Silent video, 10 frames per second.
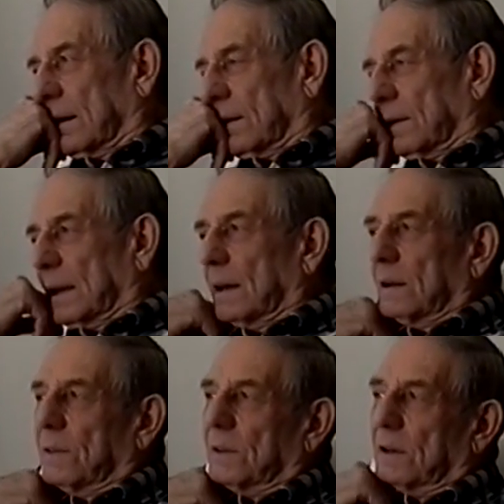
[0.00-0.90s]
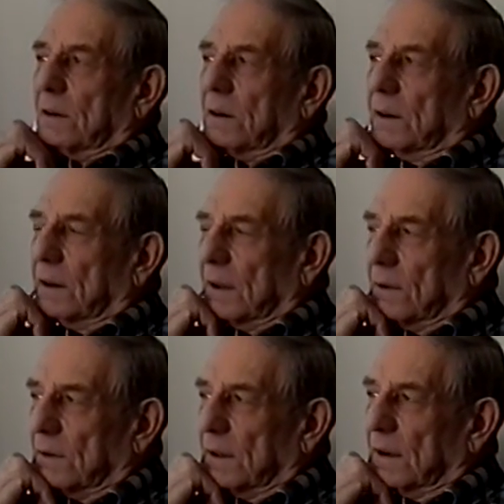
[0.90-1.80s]
Well, they had a theater in
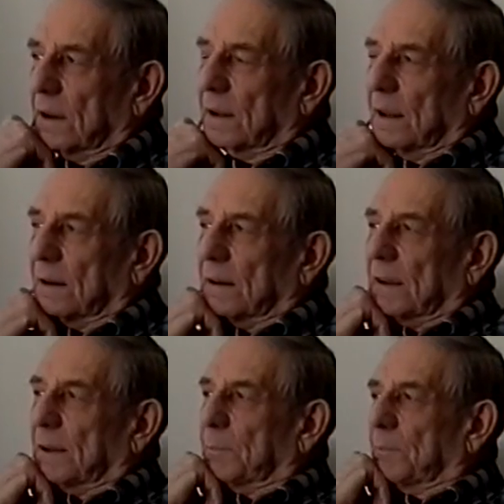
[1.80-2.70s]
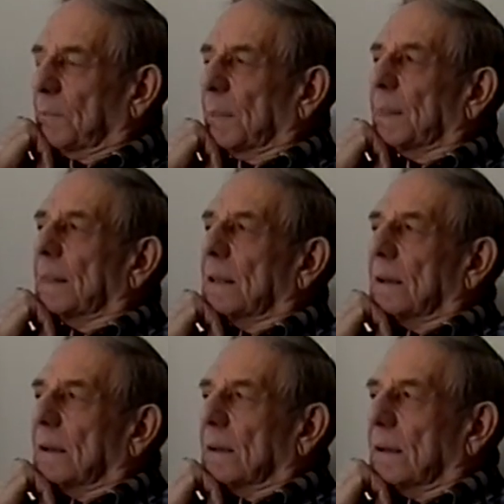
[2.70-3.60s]
town then at that time,
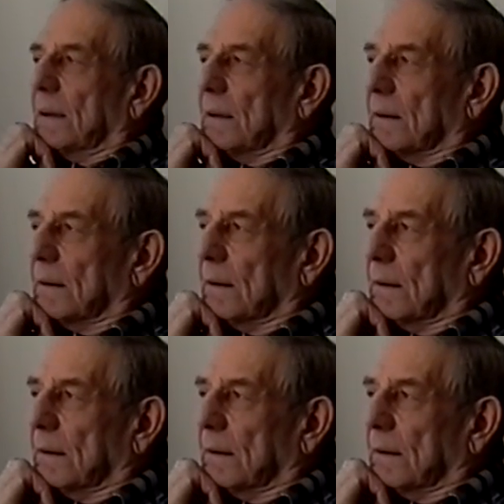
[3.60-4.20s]
and